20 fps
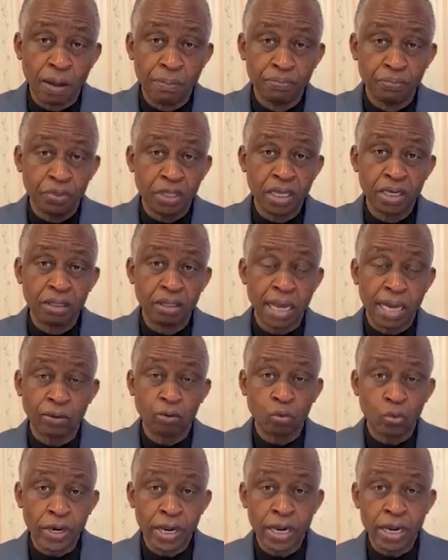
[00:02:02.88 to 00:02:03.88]
something
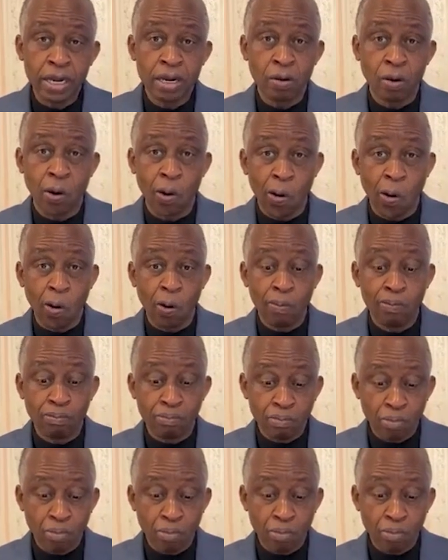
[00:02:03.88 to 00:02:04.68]
that we all